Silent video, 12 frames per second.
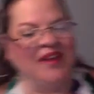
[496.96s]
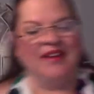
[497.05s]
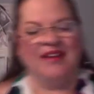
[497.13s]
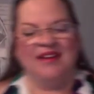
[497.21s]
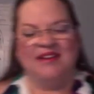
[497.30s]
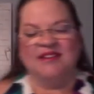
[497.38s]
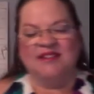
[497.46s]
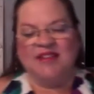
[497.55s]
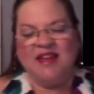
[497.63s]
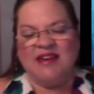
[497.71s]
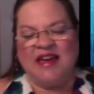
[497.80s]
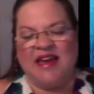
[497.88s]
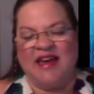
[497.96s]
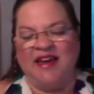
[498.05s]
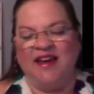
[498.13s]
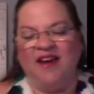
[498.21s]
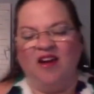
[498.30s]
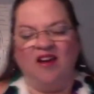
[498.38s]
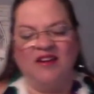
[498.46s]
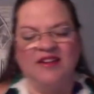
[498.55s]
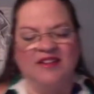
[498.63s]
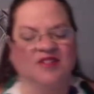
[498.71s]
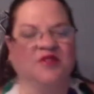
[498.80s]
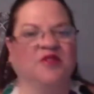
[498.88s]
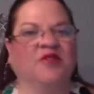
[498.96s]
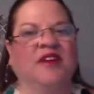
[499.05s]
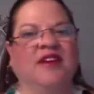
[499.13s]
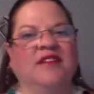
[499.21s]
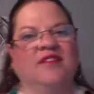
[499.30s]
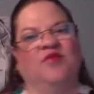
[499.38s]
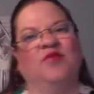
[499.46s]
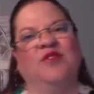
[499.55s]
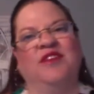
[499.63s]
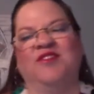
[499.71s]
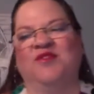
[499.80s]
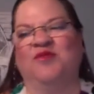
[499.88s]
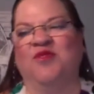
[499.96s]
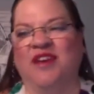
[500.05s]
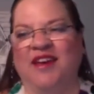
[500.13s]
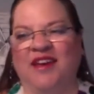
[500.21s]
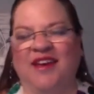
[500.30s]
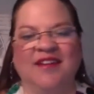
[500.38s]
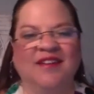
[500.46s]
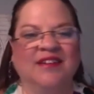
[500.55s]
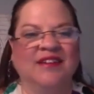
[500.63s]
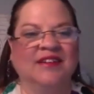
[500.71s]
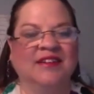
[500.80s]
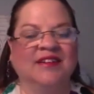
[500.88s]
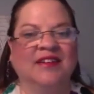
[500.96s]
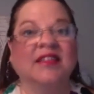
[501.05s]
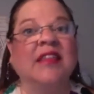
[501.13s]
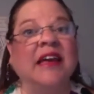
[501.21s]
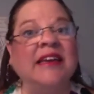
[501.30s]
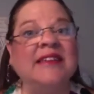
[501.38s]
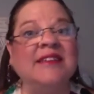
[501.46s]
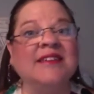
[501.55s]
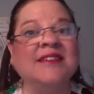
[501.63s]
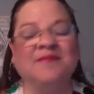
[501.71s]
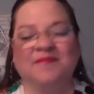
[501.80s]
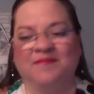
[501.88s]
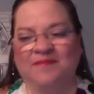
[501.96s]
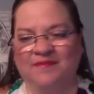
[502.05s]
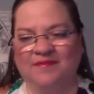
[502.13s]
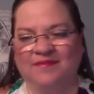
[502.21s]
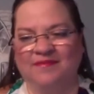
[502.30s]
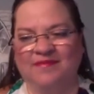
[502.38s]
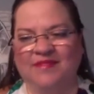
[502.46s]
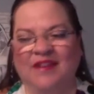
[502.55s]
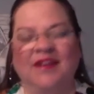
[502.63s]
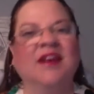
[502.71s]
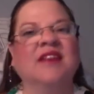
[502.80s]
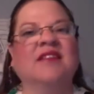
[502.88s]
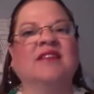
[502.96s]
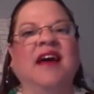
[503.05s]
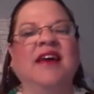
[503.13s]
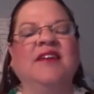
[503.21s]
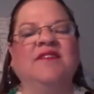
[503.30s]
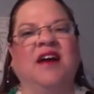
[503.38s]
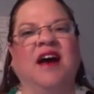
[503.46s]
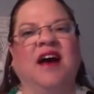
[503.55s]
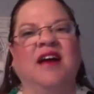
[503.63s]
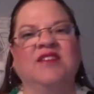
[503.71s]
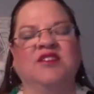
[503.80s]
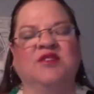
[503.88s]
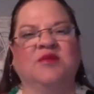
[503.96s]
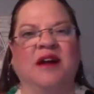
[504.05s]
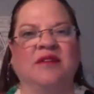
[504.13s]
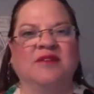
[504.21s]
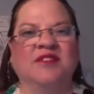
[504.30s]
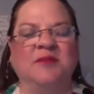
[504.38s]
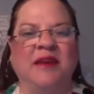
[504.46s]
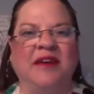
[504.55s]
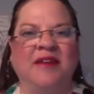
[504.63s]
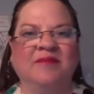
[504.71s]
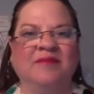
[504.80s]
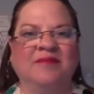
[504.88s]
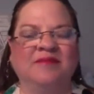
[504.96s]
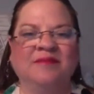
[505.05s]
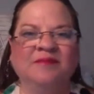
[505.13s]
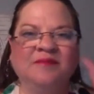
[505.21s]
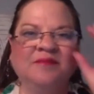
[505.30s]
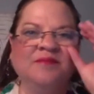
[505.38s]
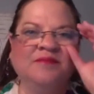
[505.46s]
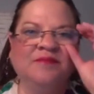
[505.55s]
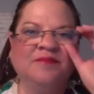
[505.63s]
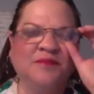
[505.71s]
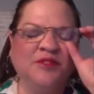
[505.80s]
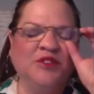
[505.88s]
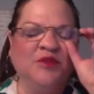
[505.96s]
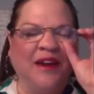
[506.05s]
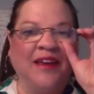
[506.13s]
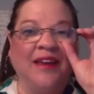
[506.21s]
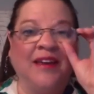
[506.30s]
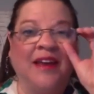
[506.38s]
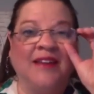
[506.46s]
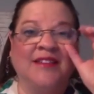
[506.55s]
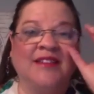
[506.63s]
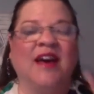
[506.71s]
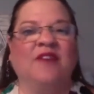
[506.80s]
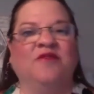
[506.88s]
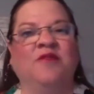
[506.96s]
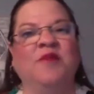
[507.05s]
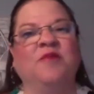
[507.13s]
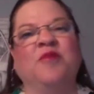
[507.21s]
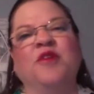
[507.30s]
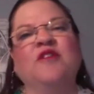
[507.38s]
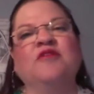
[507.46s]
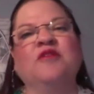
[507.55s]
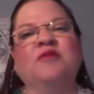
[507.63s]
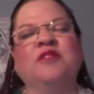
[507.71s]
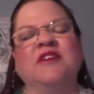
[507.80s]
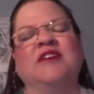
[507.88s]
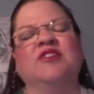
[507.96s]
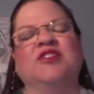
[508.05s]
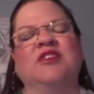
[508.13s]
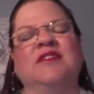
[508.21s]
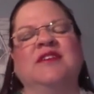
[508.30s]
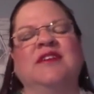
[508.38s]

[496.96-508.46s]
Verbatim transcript: Sunday, August 30th, 2020, light. The light of God surrounds me. You'll recognize that from the prayer from protection.